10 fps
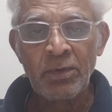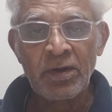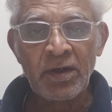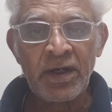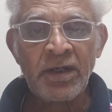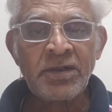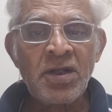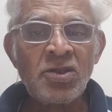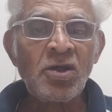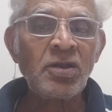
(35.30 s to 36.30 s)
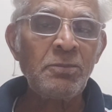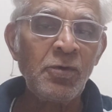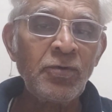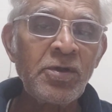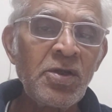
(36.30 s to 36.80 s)
greatness or the
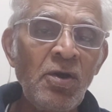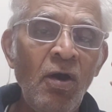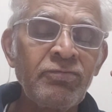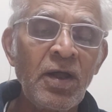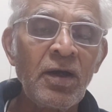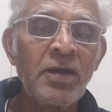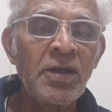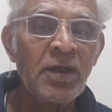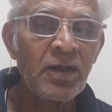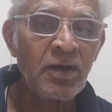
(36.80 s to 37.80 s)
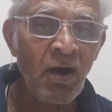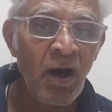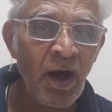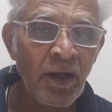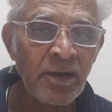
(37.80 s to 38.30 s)
beauty of the
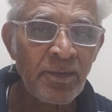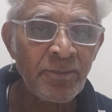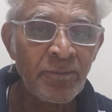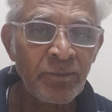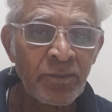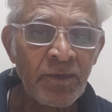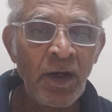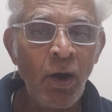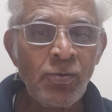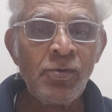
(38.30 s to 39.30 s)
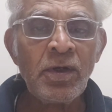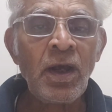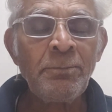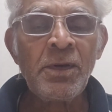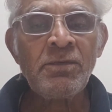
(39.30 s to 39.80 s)
God, then how you will
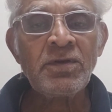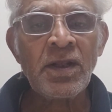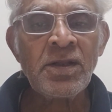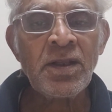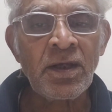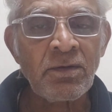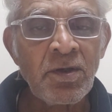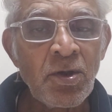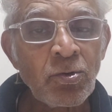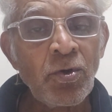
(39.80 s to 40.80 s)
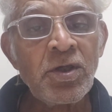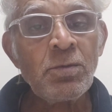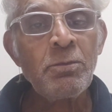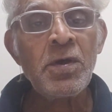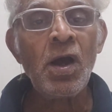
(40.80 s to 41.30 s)
compare with anything? So he is
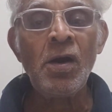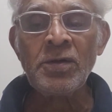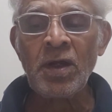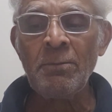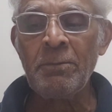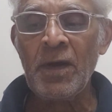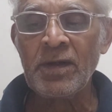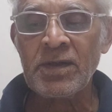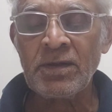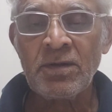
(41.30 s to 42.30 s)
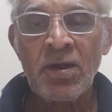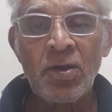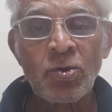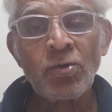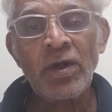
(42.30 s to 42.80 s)
beyond comparison.
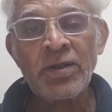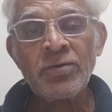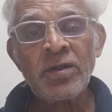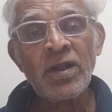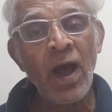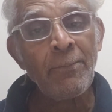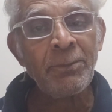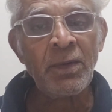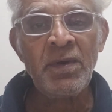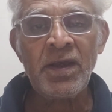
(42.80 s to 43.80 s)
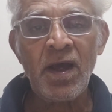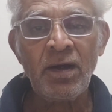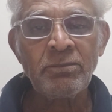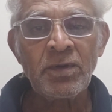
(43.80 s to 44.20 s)
So that is known as Aprameya.